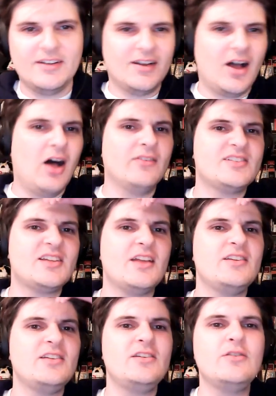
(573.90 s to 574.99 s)
all of a
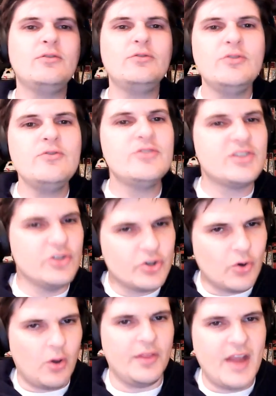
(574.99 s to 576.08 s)
sudden you lose
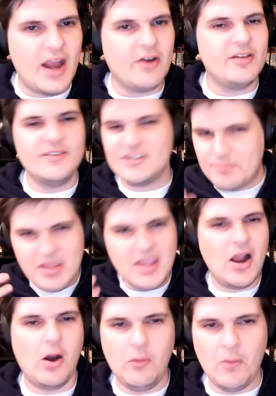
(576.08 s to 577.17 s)
control of the narrative. It's
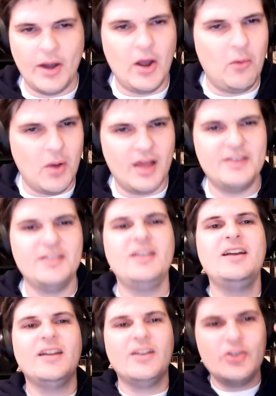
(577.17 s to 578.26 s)
PR 101.
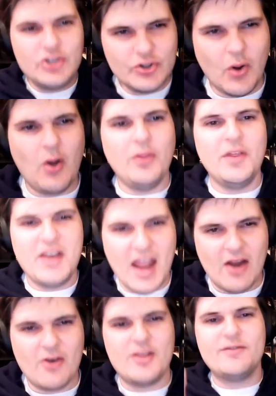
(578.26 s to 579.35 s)
Control the
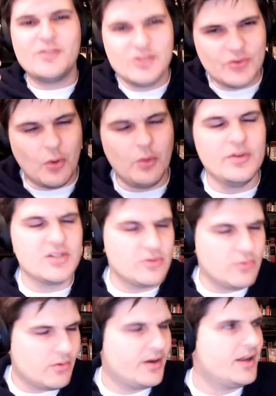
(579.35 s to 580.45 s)
narrative, control the
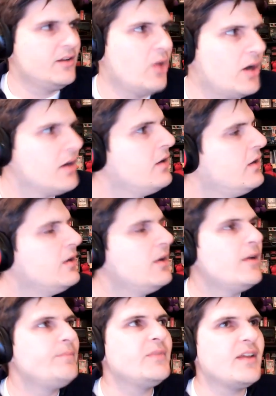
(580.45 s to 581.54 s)
story. And look,
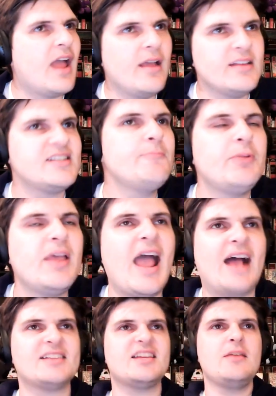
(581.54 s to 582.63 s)
simply
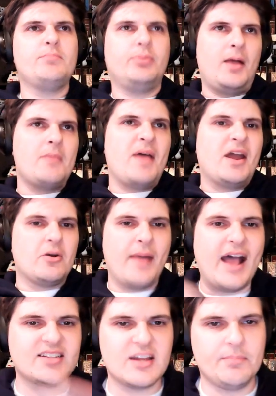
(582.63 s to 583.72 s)
asking play better
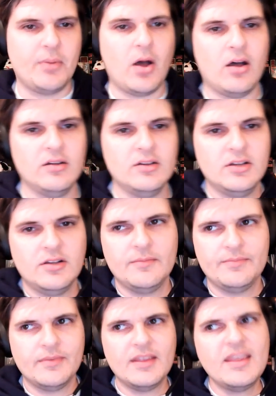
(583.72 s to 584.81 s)
basketball,
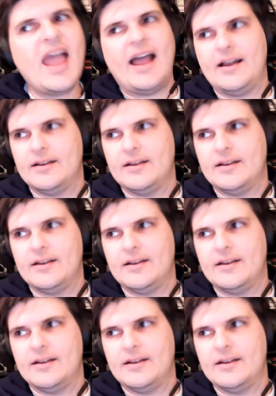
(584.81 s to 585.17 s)
yeah,